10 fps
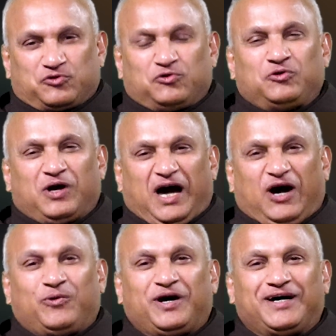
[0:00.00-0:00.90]
through
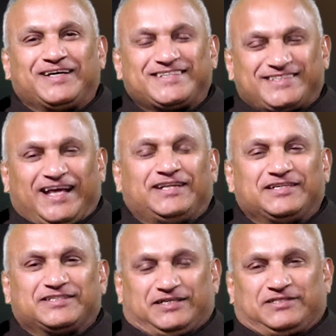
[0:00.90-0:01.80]
our
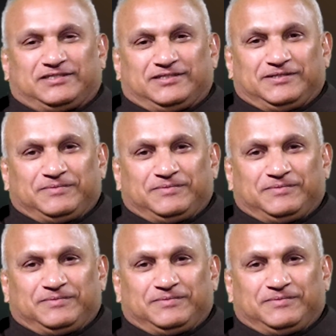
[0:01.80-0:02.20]
senses.